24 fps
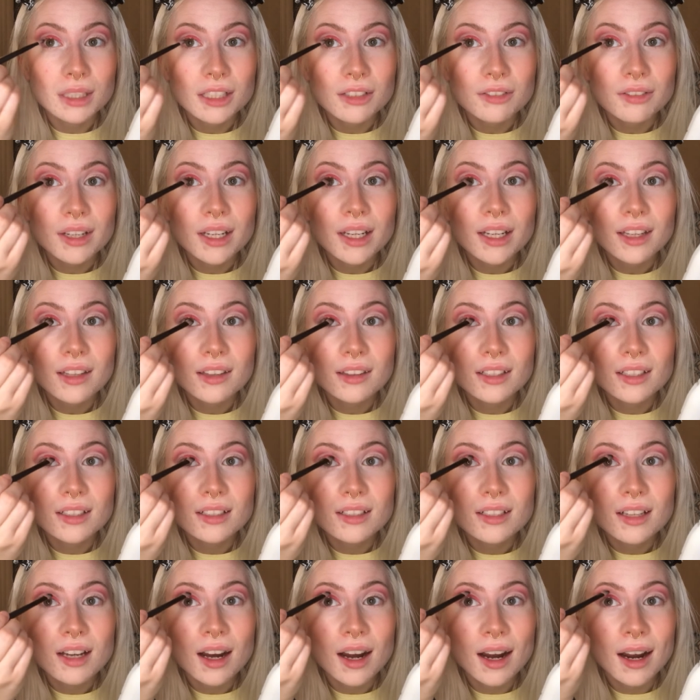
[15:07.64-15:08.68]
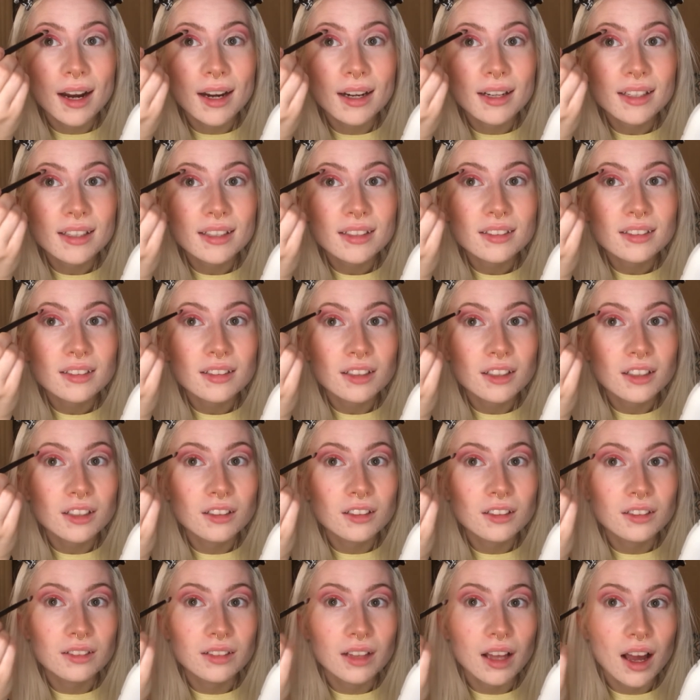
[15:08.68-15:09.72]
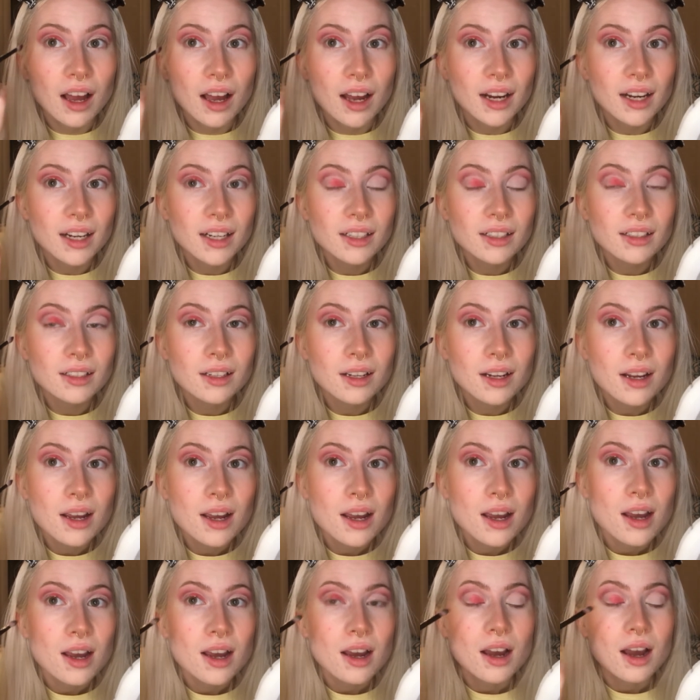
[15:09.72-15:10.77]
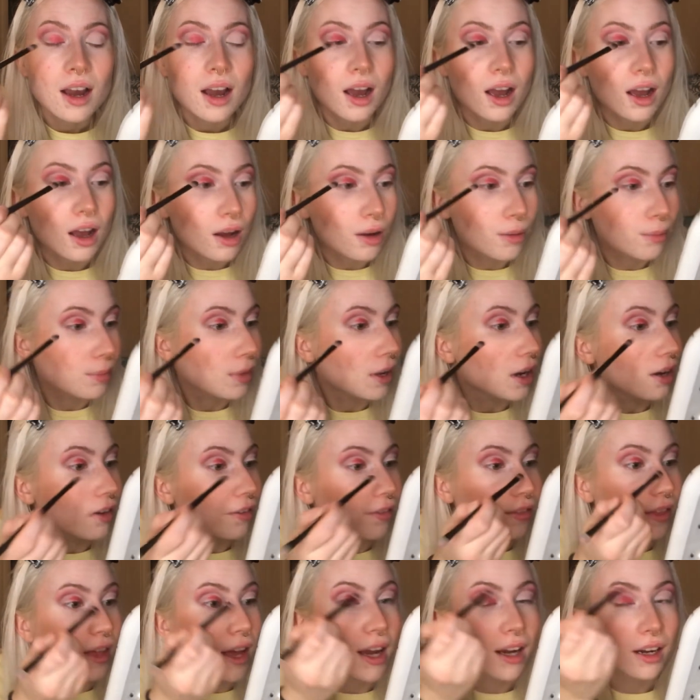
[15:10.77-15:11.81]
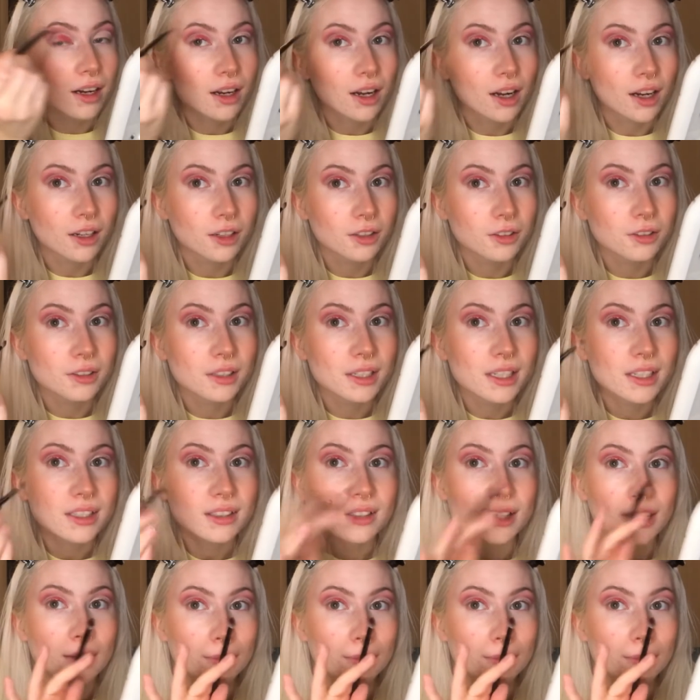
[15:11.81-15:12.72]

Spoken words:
leaving the tiniest little line of that cut crease.